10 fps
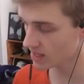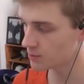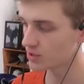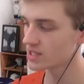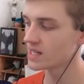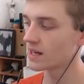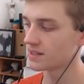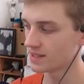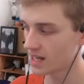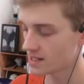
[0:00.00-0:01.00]
And we're going to attack
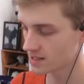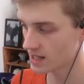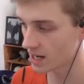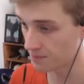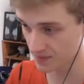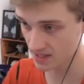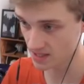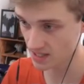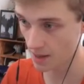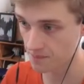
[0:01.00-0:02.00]
on the last climb,
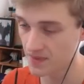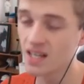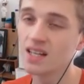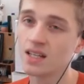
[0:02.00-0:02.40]
because, um,